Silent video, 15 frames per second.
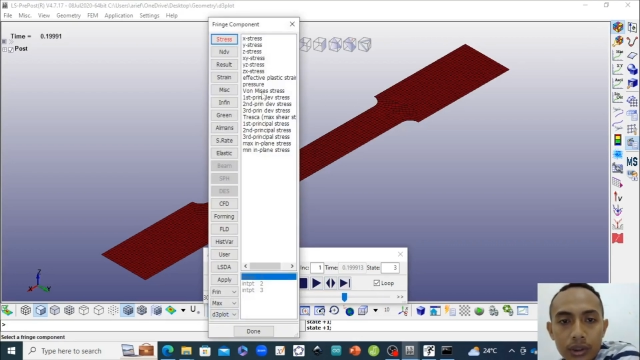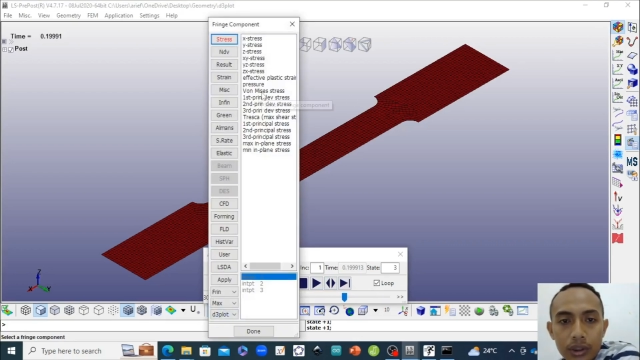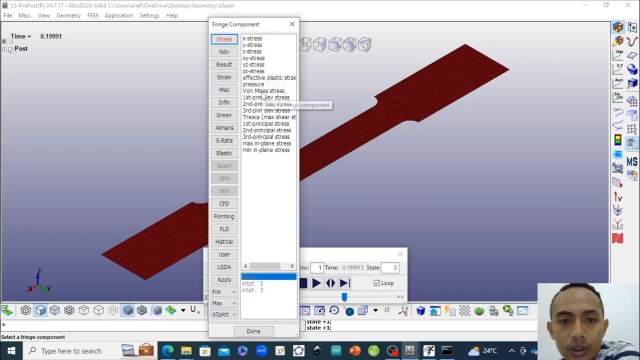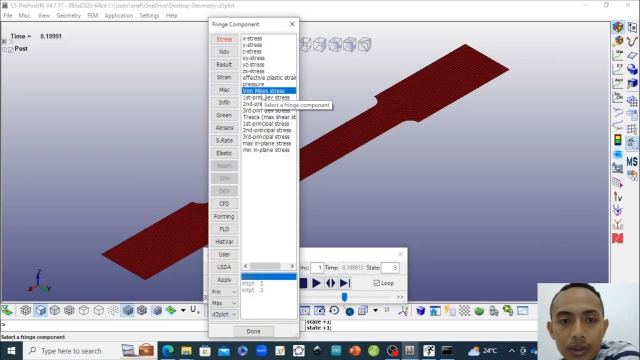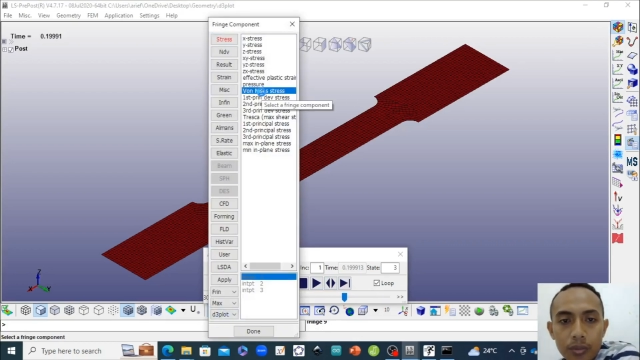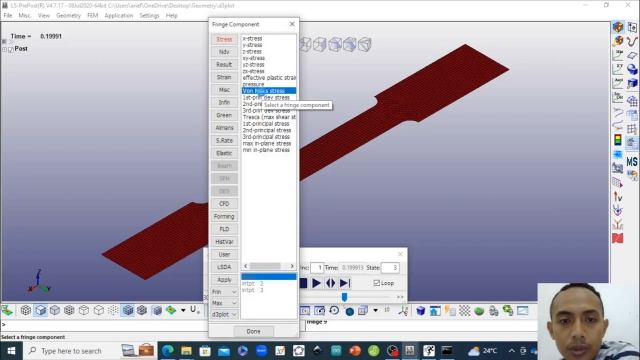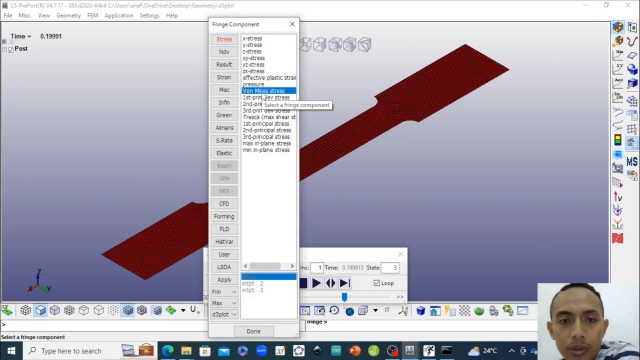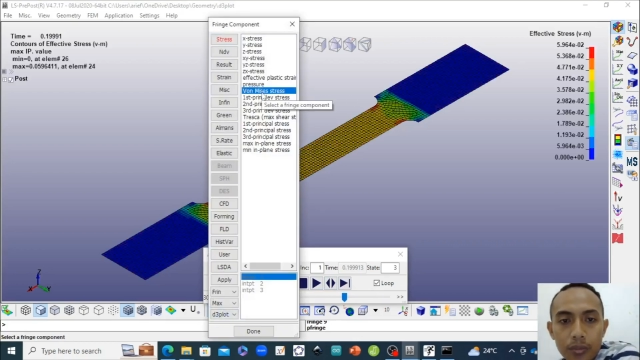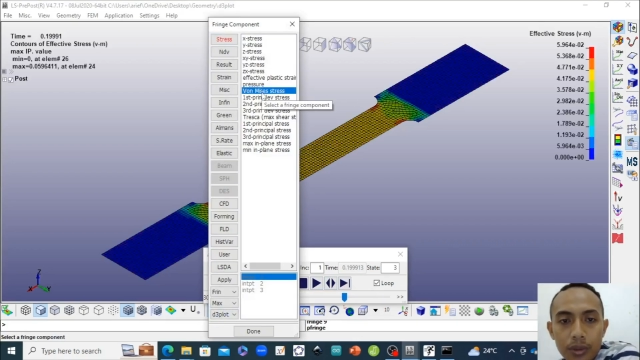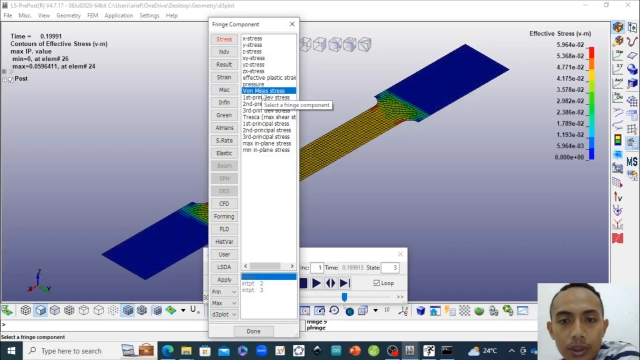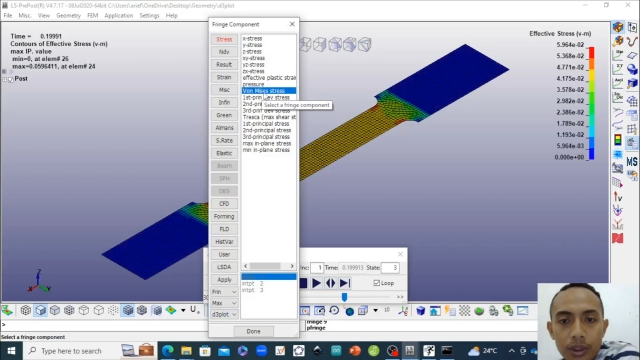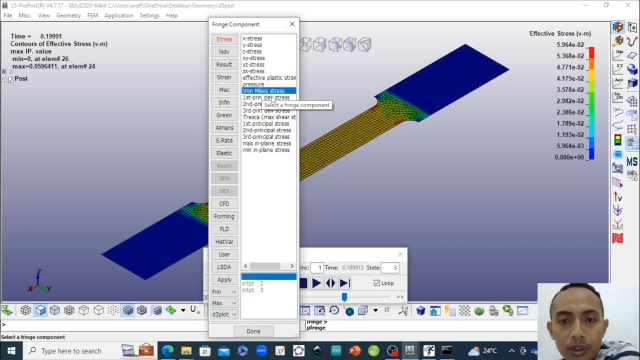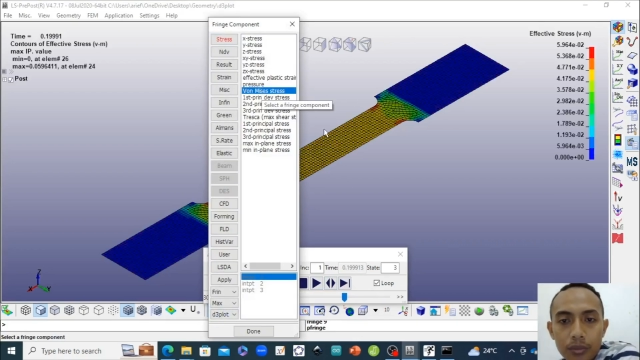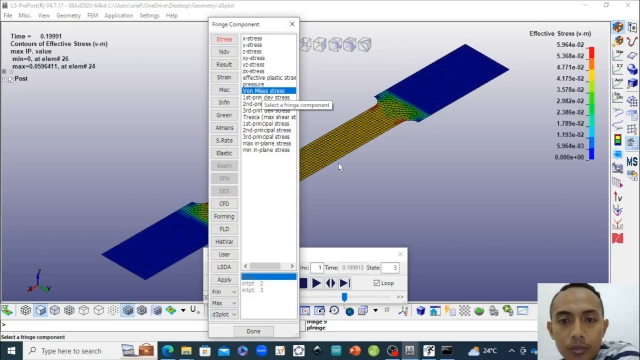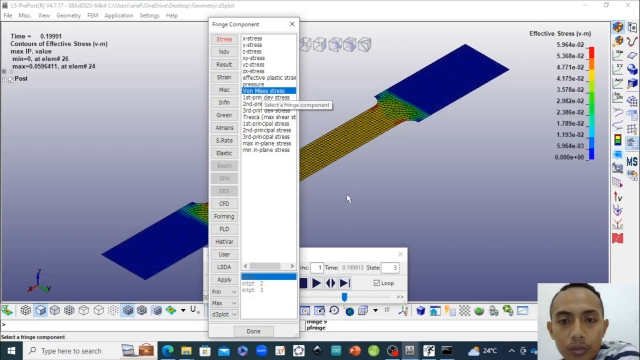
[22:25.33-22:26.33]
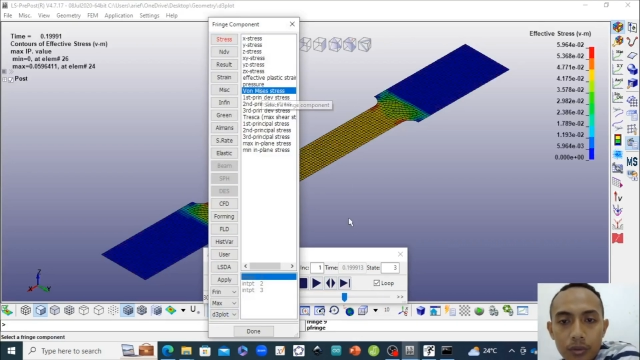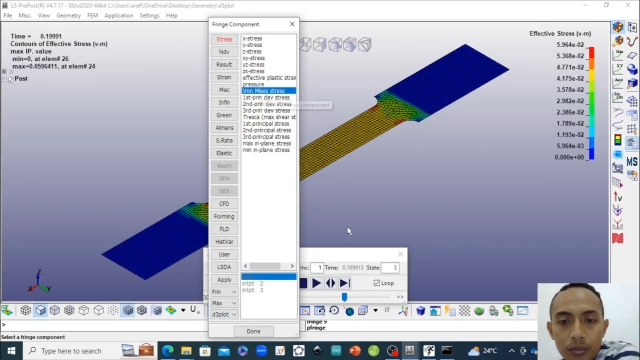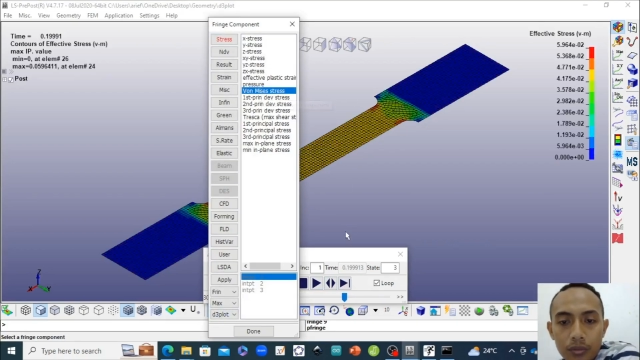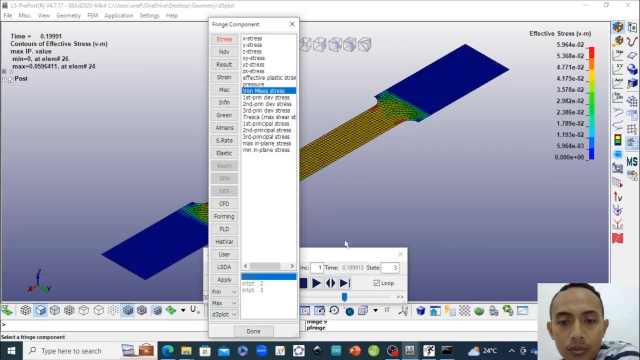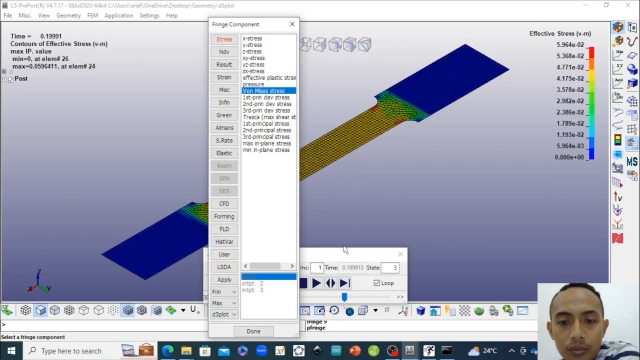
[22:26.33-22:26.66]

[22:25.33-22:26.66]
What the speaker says: specimen is moving.